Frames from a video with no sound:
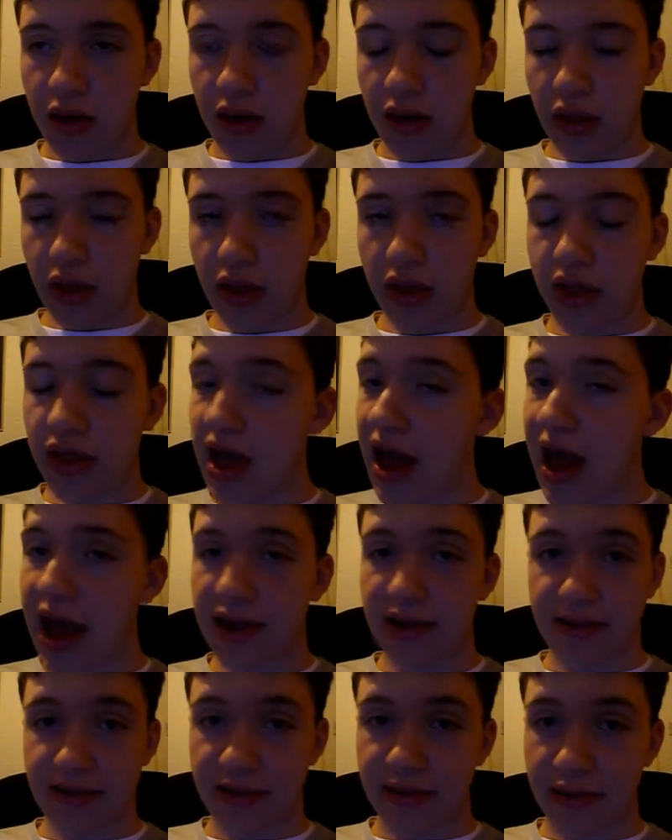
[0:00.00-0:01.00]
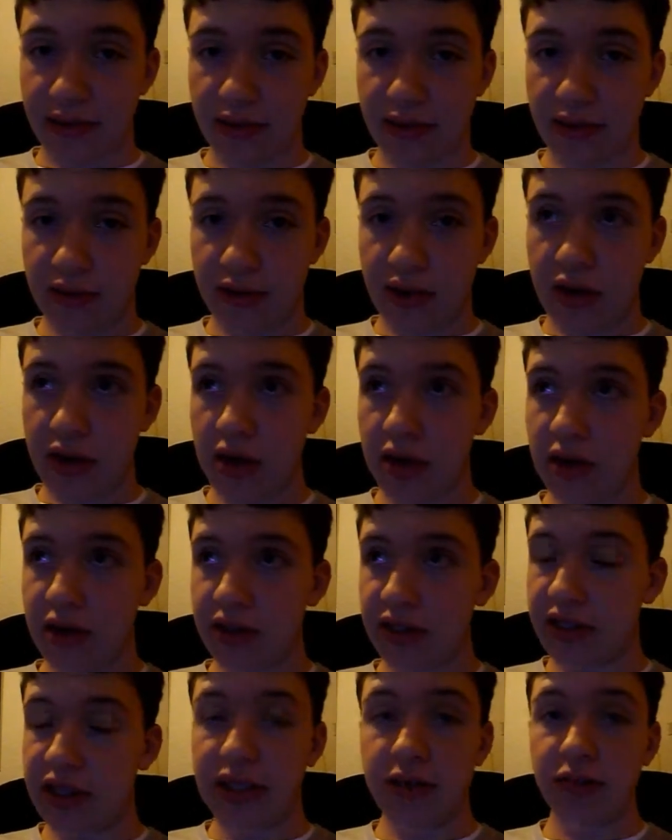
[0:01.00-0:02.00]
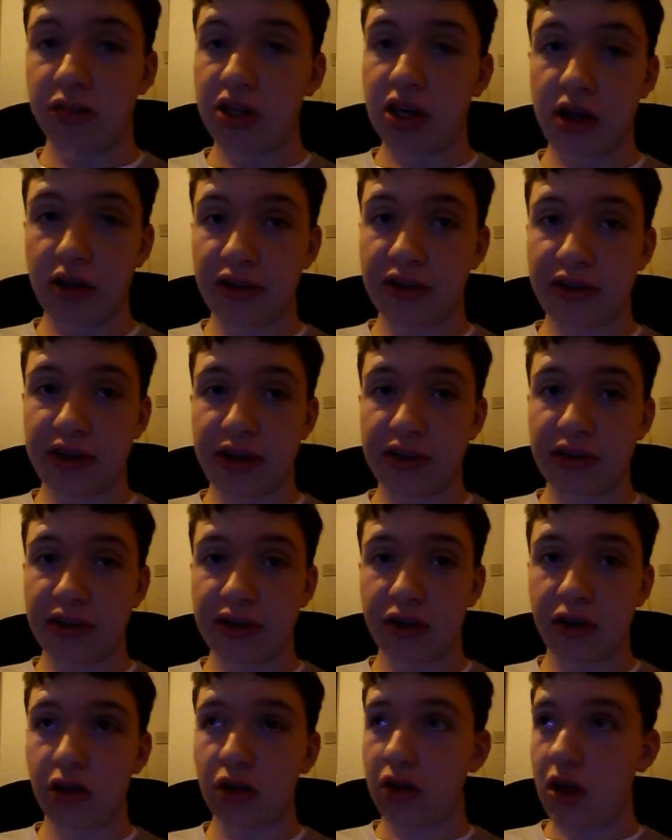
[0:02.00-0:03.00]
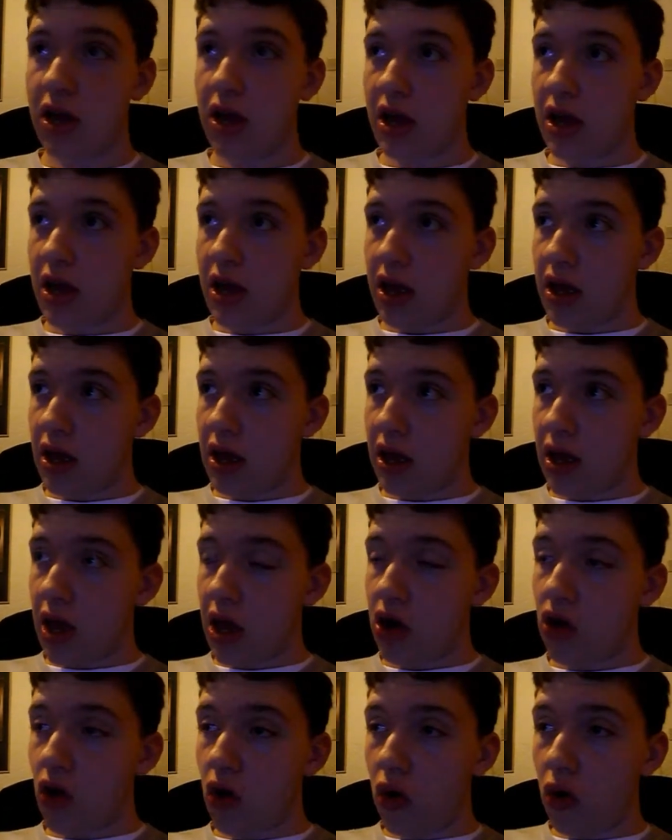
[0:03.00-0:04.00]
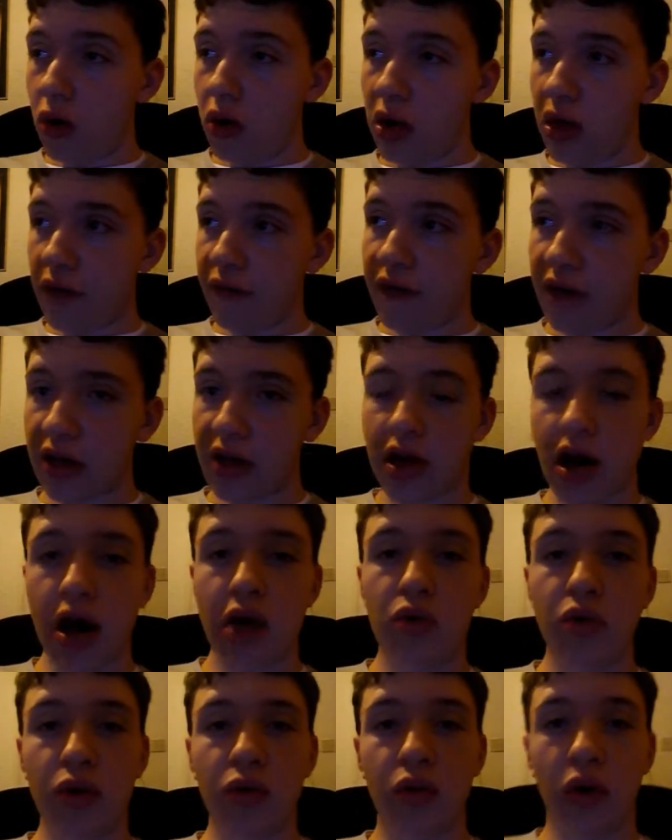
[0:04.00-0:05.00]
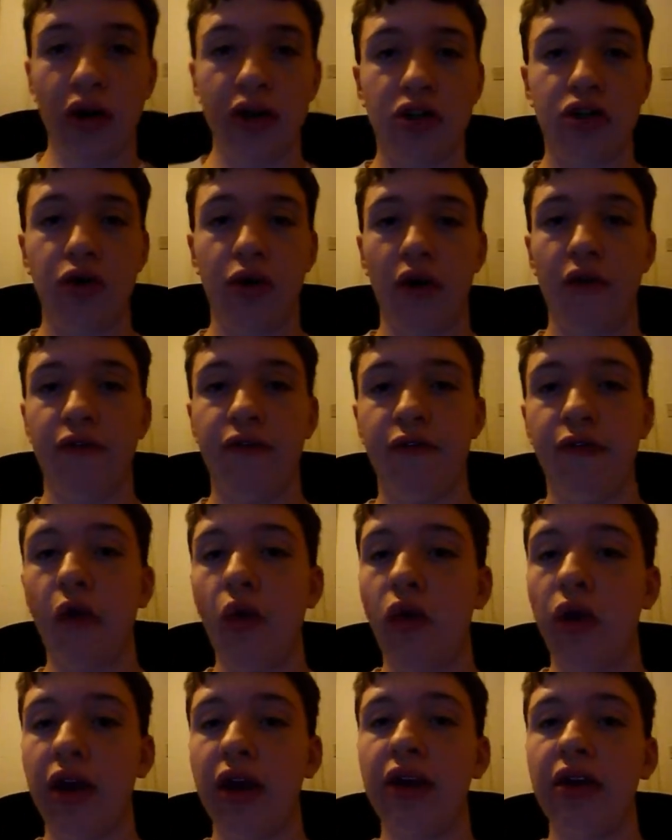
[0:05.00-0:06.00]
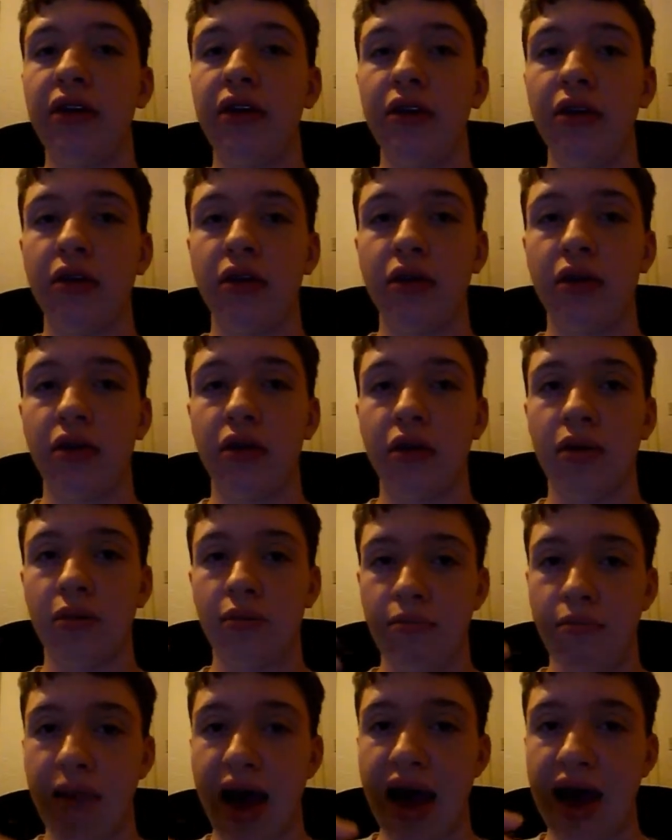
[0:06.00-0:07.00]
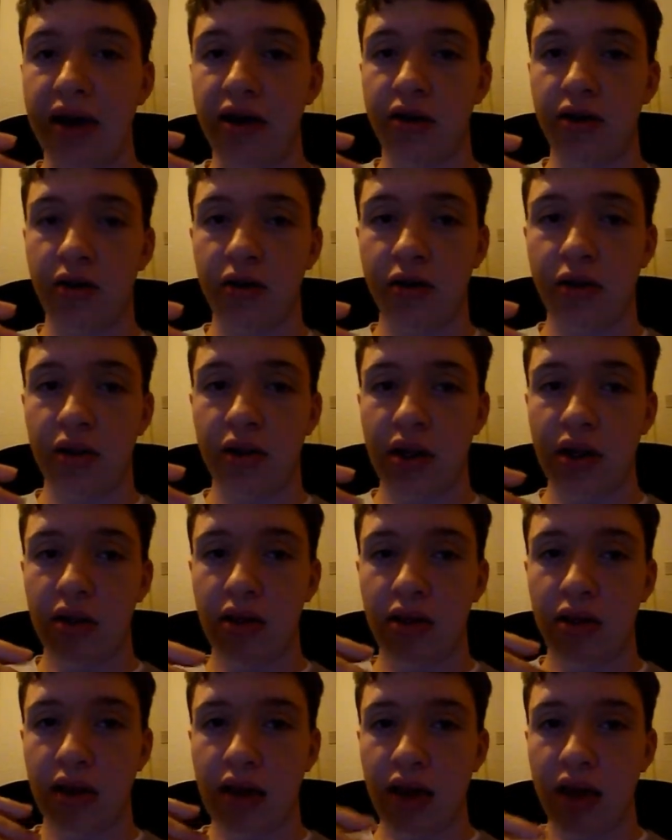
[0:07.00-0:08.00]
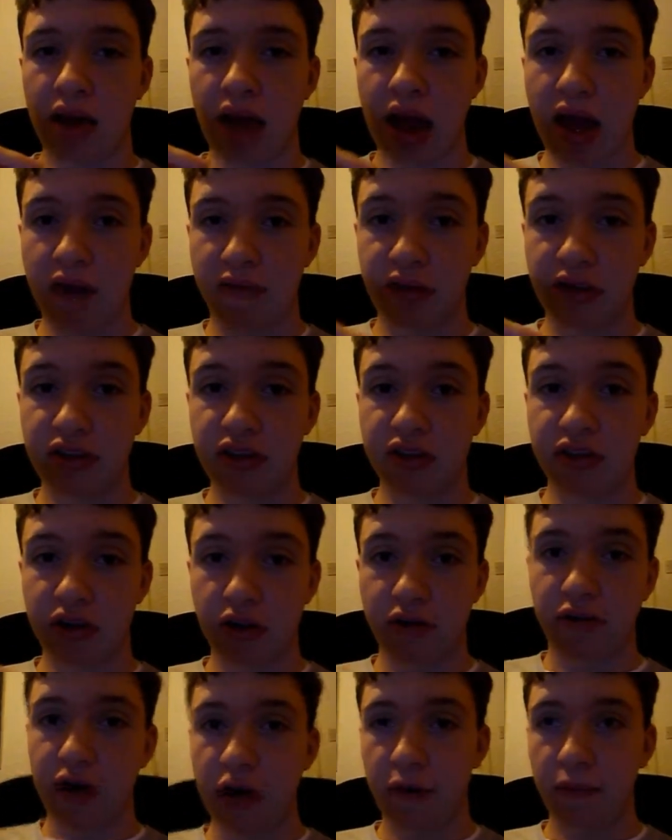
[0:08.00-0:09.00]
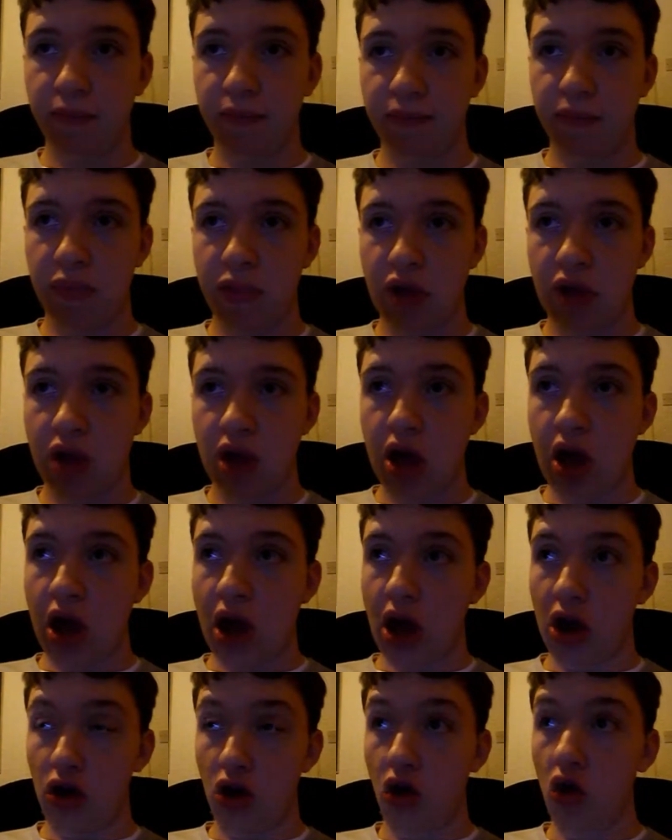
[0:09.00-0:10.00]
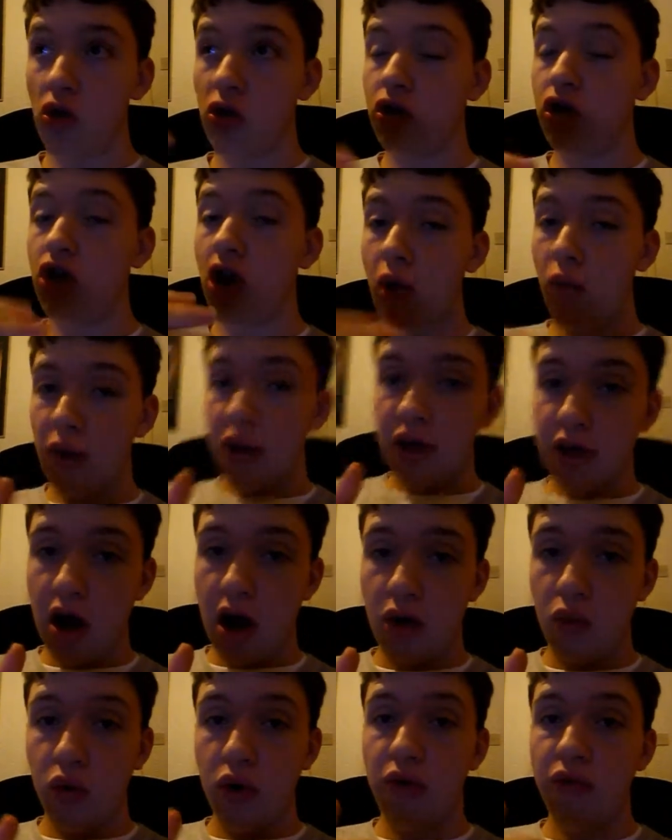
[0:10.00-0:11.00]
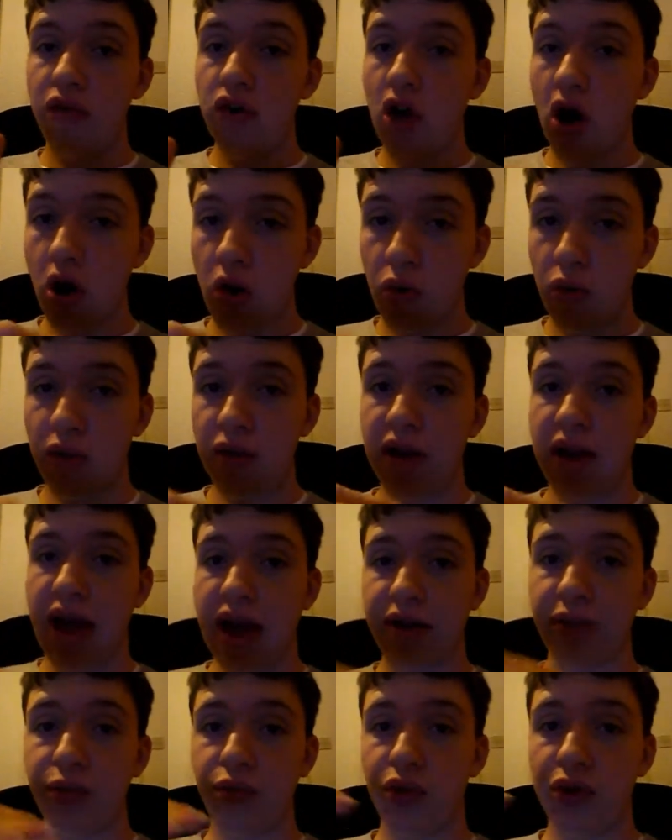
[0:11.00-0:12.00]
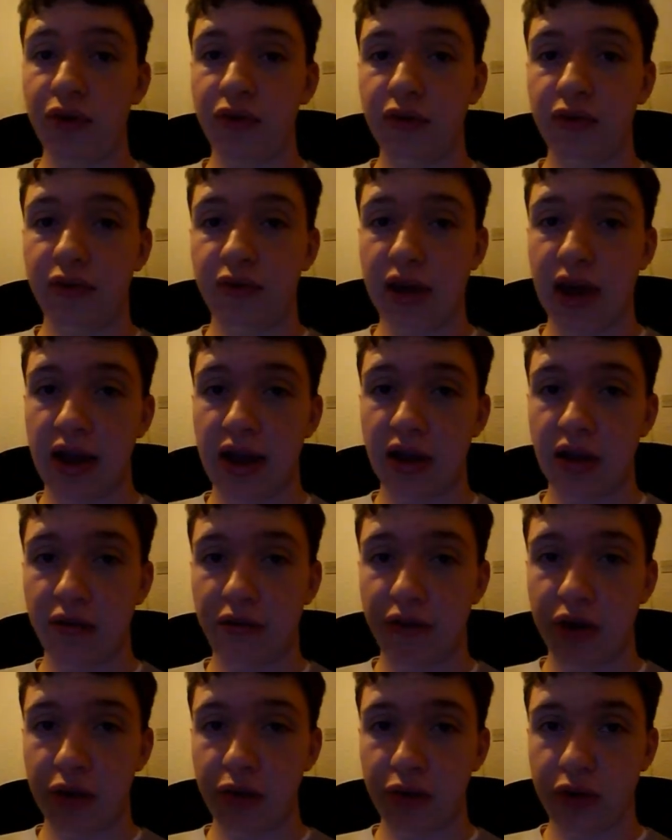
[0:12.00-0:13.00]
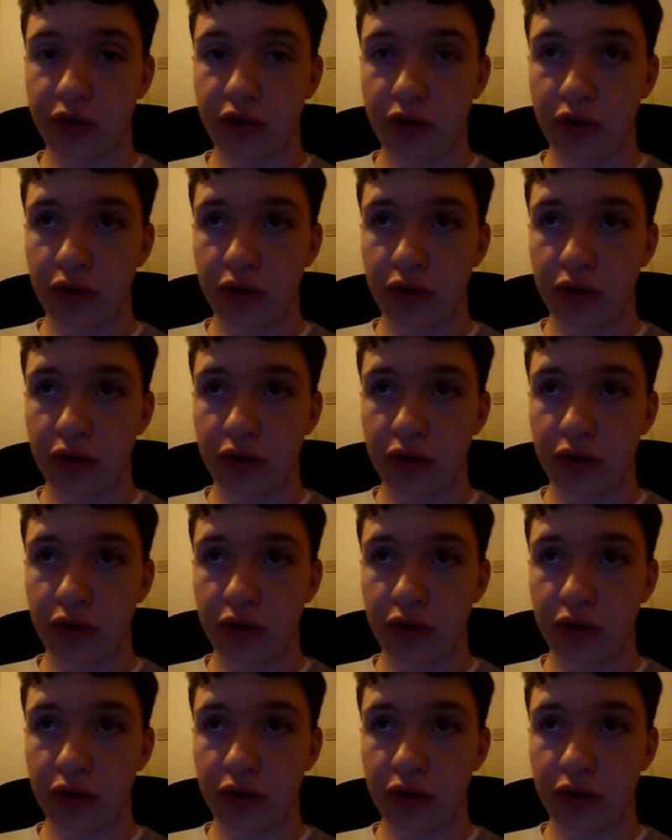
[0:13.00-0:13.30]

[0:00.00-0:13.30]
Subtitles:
That seems nonsensical. An all-loving God would want to avoid man having to suffer. An all-knowing God would have known that Adam would have taken the fruit.